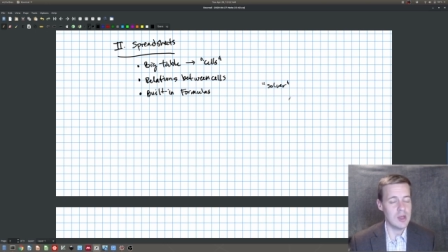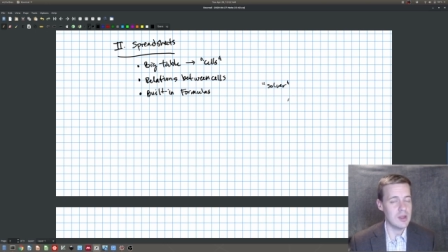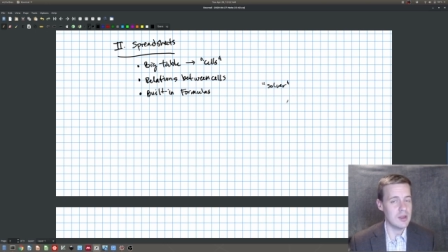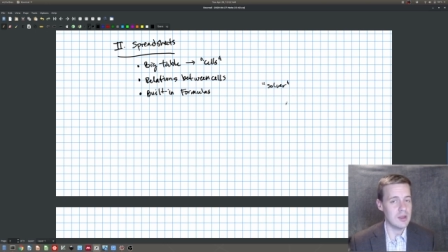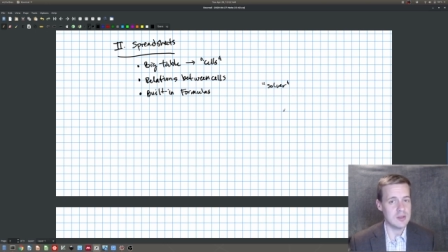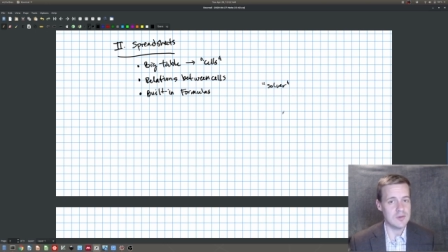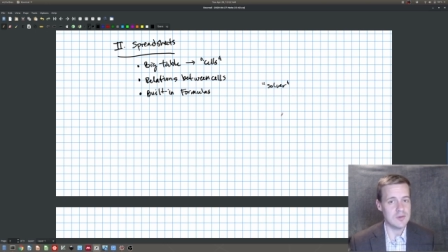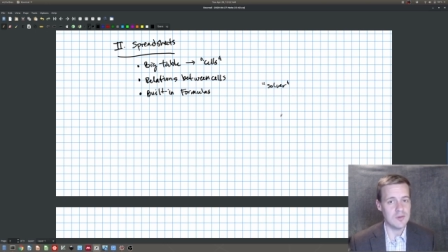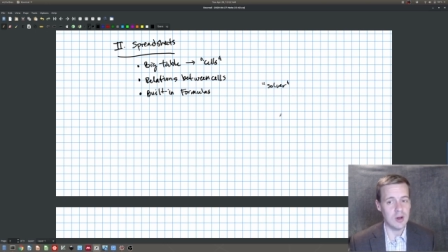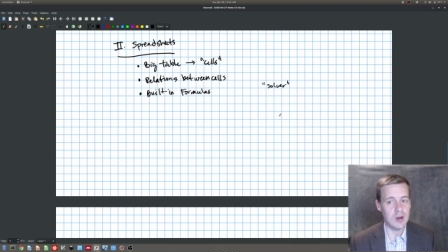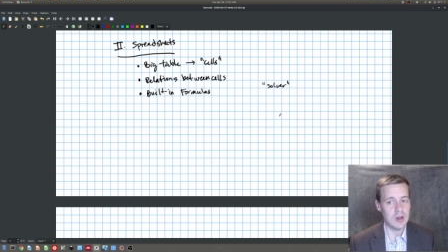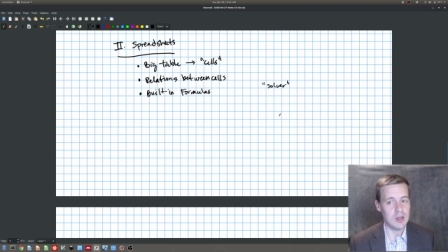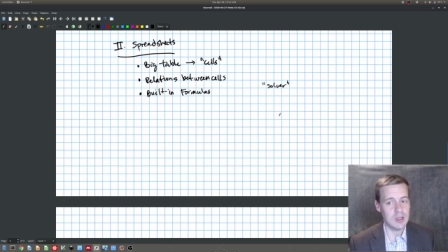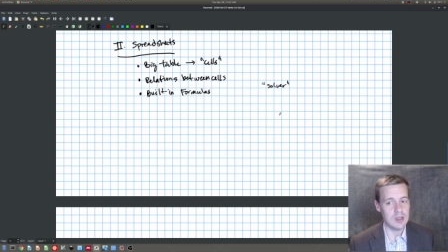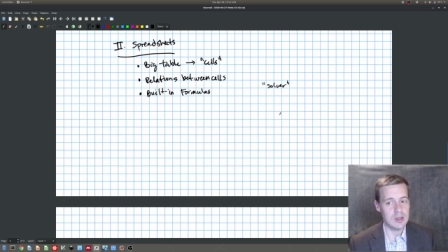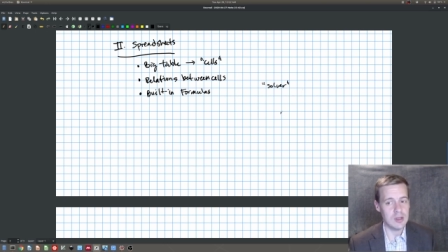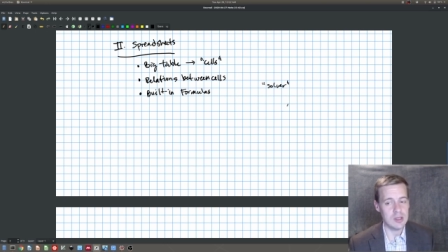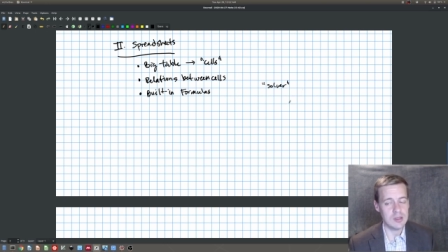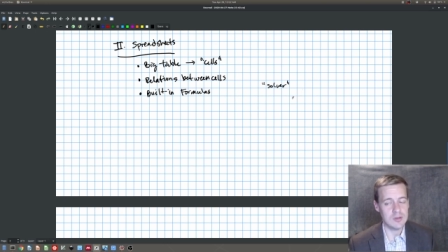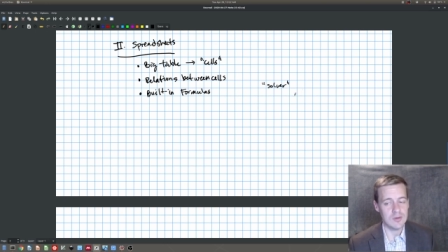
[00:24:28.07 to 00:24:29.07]
It's
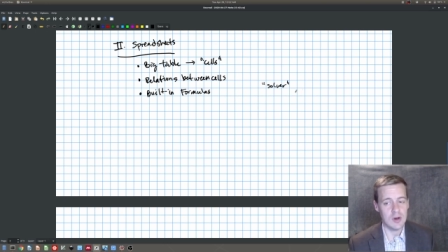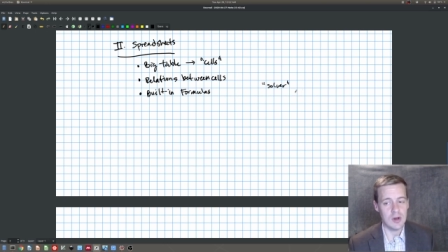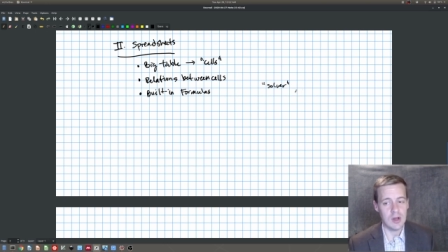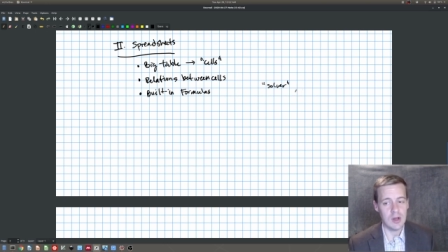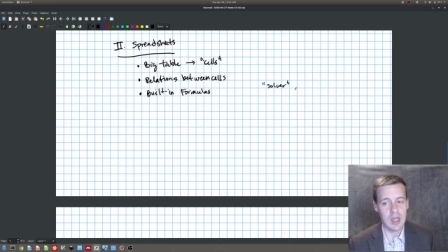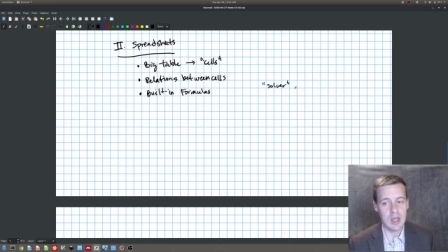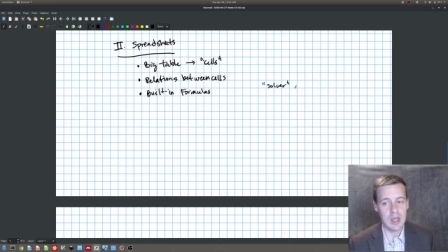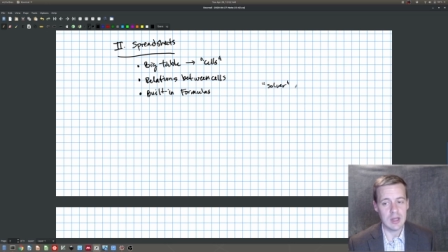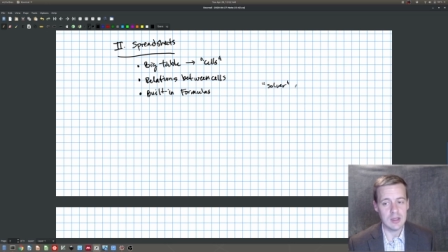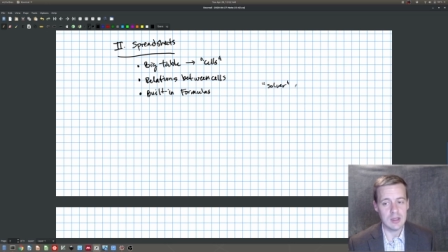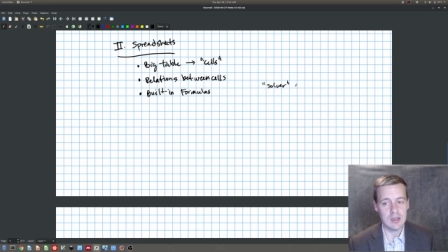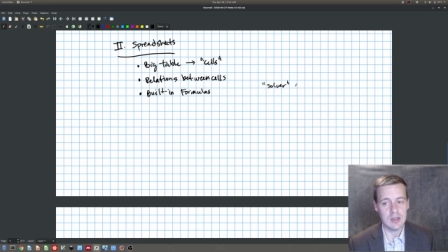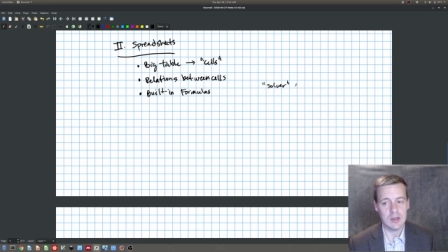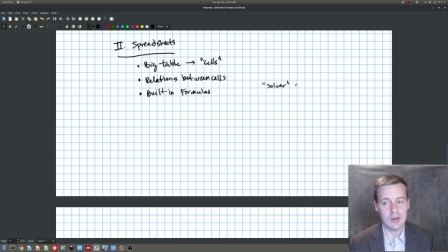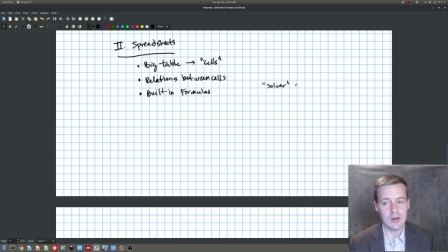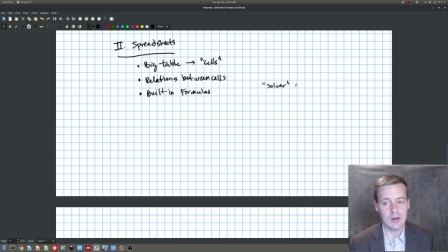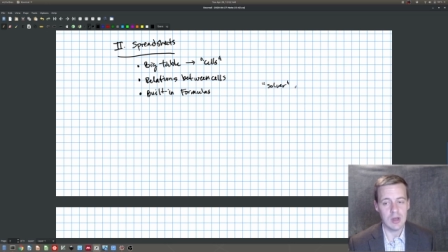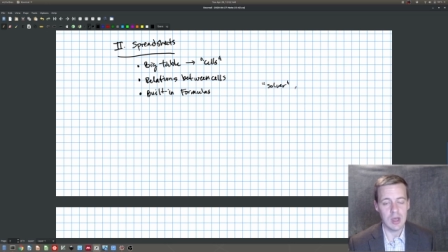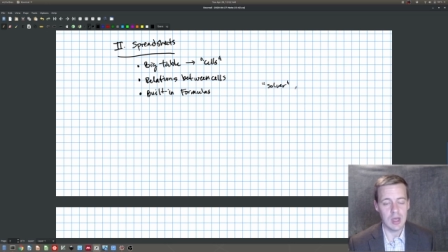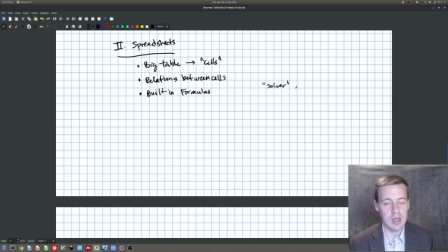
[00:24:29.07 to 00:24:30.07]
that's very handy.
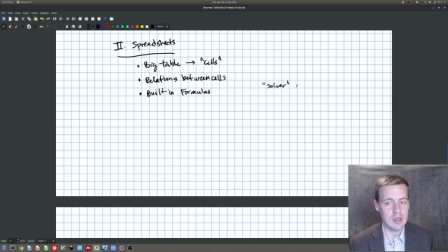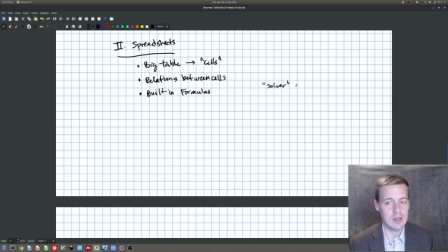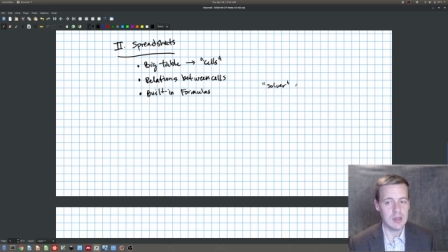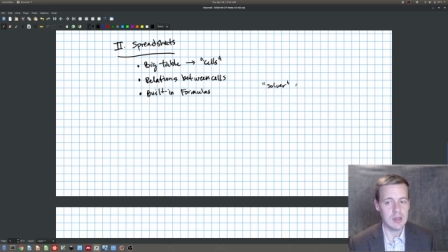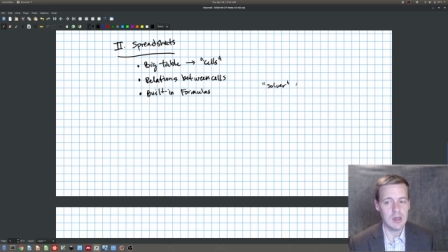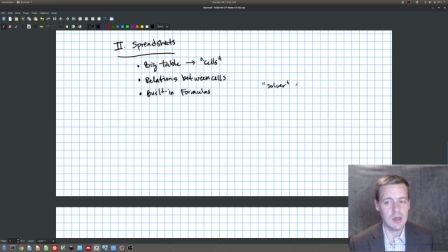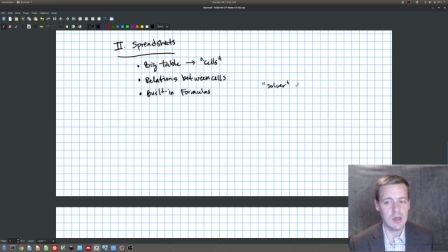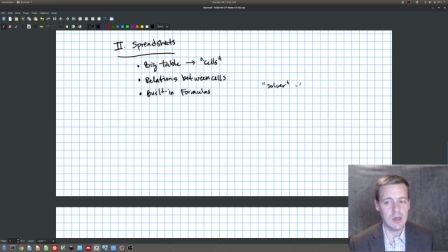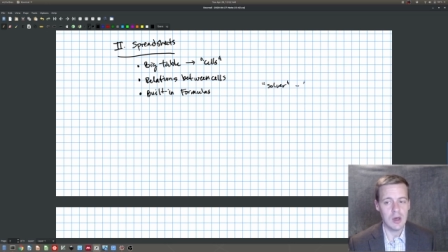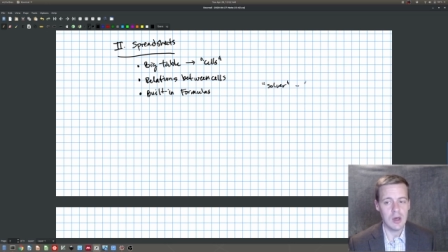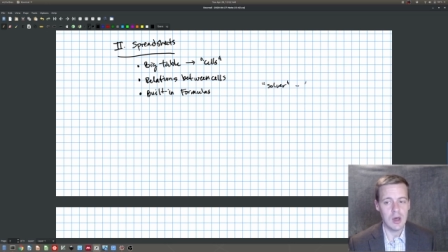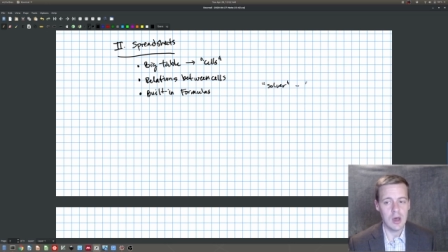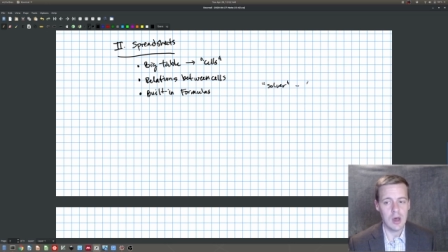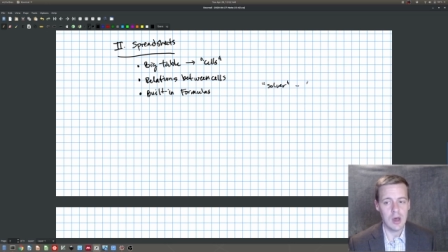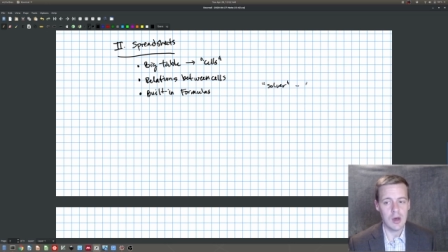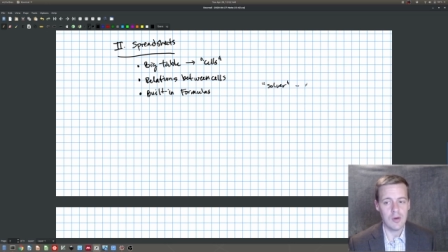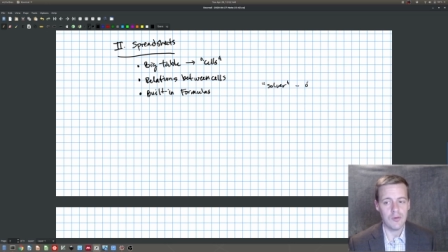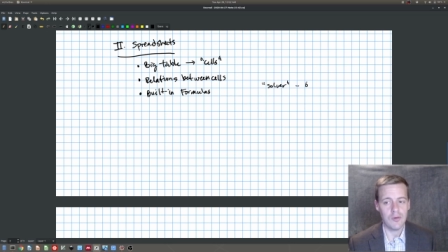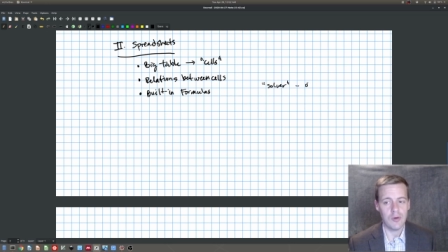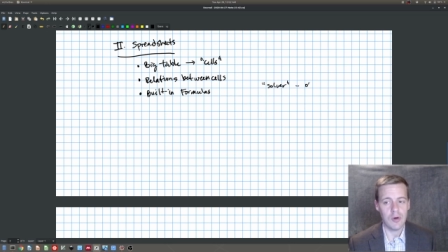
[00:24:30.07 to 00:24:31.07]
Okay,
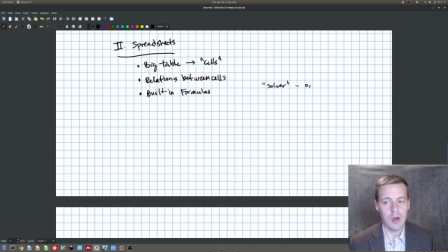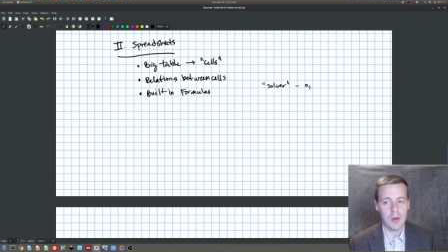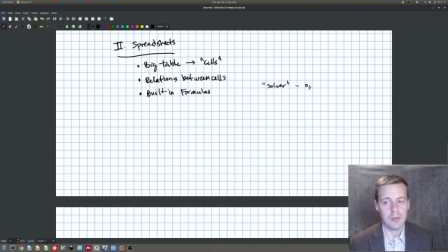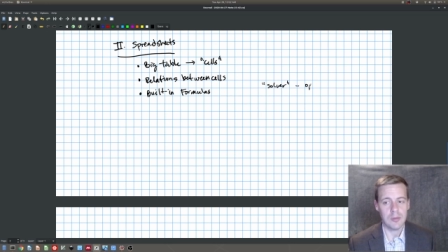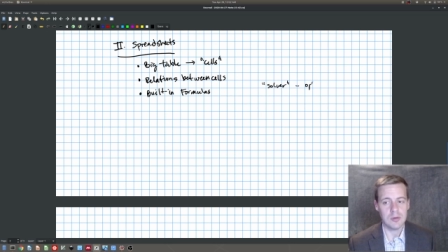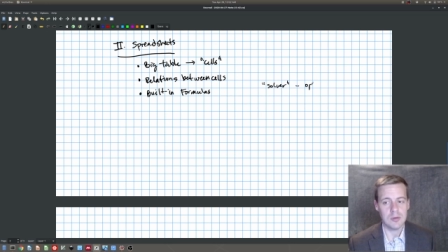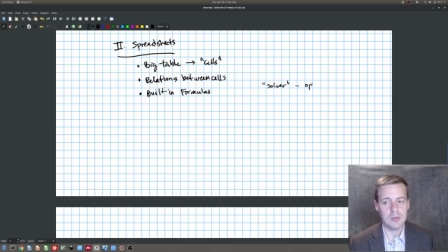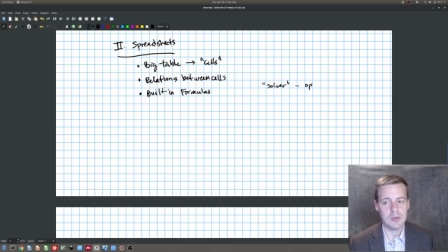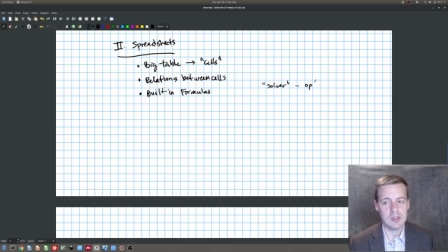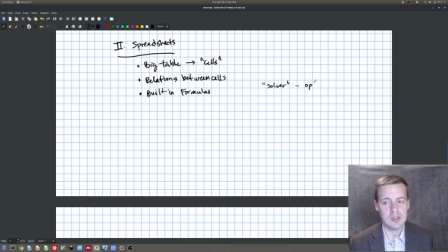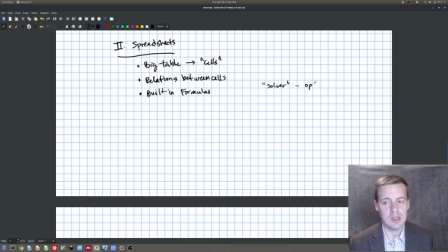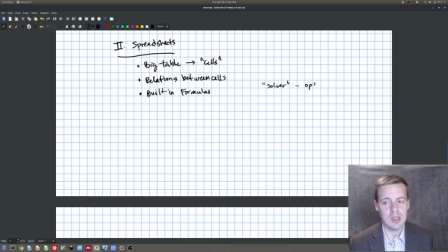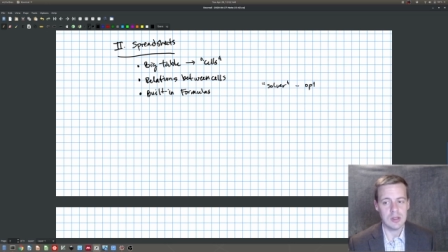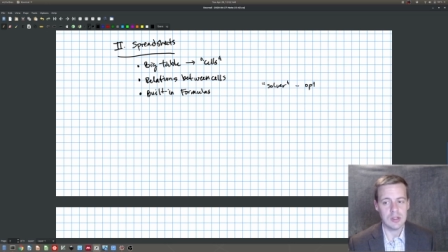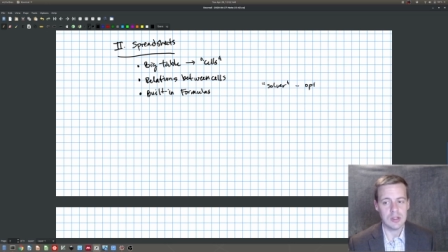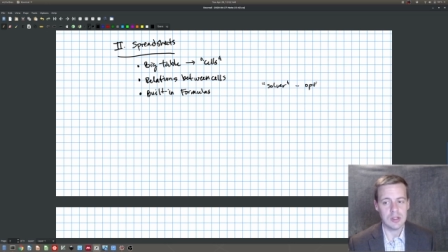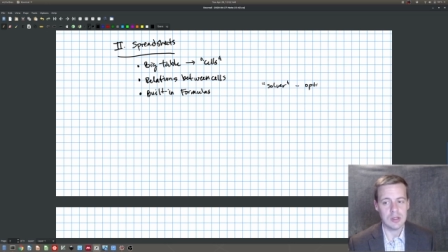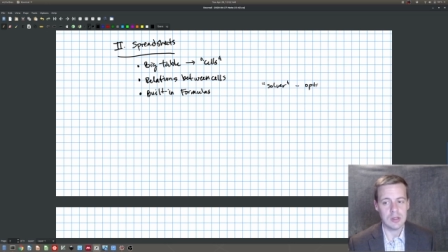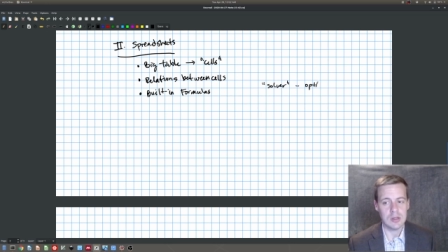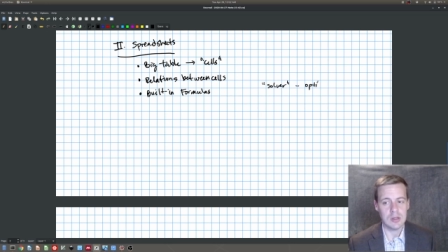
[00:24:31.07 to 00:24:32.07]
for
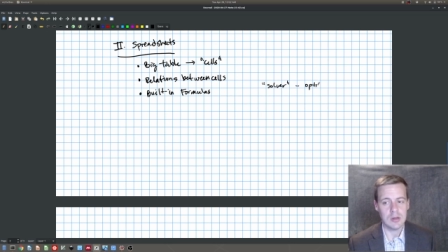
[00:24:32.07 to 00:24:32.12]
optimization.